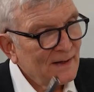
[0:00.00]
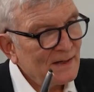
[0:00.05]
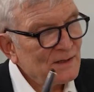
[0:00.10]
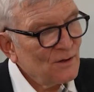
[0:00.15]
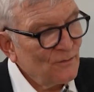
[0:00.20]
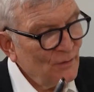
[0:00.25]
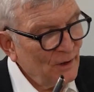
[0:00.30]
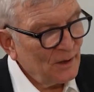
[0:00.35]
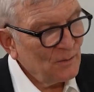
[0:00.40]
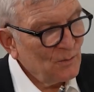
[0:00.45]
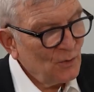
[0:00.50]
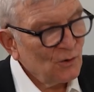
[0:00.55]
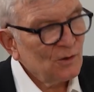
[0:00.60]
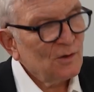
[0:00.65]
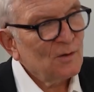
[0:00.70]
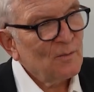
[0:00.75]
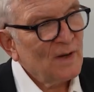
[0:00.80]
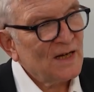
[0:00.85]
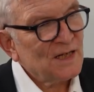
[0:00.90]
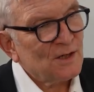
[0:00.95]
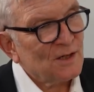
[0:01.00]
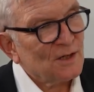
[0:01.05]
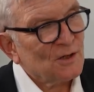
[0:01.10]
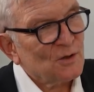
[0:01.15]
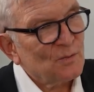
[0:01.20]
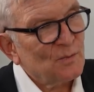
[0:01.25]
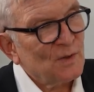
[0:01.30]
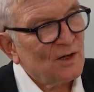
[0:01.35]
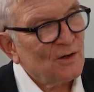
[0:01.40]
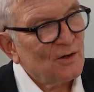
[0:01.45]
That's a very important
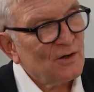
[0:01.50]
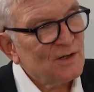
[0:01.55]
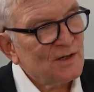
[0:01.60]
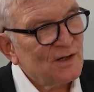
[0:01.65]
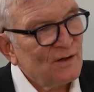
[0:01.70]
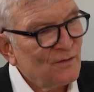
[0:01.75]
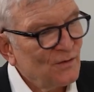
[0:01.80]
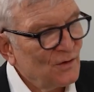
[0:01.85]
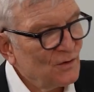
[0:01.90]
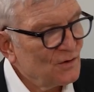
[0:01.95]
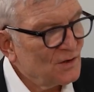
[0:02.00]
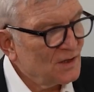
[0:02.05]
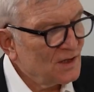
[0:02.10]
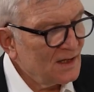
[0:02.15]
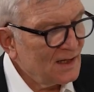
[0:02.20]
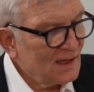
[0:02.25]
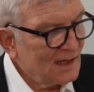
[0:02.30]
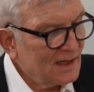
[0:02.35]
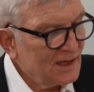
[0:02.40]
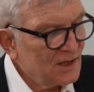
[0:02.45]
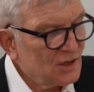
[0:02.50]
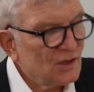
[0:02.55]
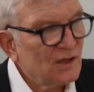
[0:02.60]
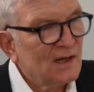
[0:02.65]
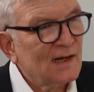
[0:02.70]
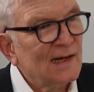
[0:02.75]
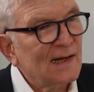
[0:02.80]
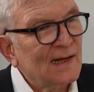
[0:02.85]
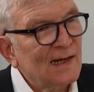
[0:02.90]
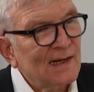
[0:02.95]
message, because if you see a lesion
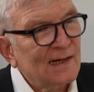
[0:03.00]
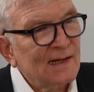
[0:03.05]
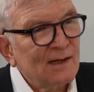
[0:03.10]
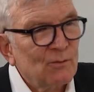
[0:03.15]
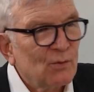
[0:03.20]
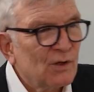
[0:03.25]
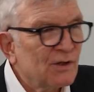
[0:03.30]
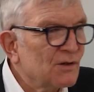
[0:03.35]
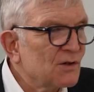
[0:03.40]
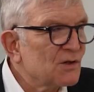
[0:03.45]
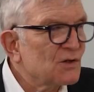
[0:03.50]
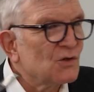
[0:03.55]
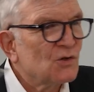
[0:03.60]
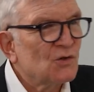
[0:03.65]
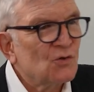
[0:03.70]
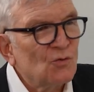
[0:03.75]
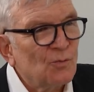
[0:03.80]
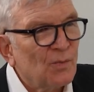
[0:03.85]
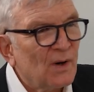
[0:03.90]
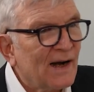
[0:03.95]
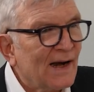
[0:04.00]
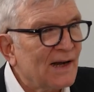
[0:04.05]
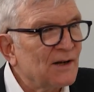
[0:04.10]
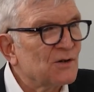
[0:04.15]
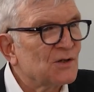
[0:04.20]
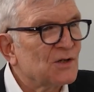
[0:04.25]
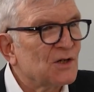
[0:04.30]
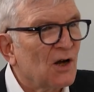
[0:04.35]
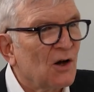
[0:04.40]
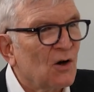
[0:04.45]
clearly with your super
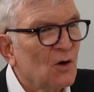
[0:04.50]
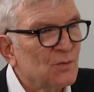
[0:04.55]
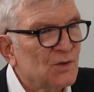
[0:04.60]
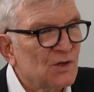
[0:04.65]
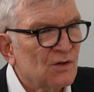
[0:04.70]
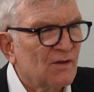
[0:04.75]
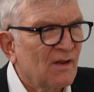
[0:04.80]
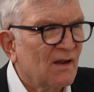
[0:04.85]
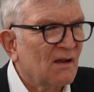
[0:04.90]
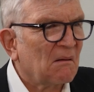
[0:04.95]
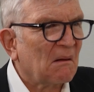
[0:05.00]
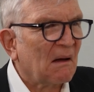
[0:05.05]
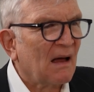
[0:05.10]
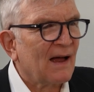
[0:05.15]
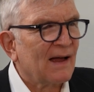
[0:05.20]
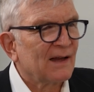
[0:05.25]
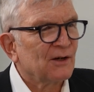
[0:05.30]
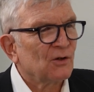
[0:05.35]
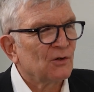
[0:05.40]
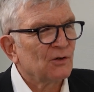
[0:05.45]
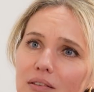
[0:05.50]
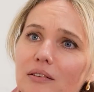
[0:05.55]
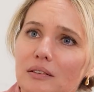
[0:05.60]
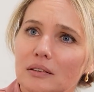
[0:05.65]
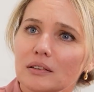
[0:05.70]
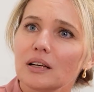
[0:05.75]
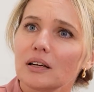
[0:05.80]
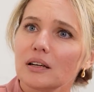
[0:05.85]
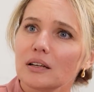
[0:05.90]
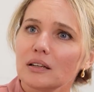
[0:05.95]
endoscopes, you think, I don't need
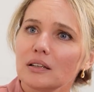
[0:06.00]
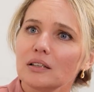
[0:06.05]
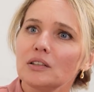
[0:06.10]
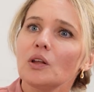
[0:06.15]
to mark.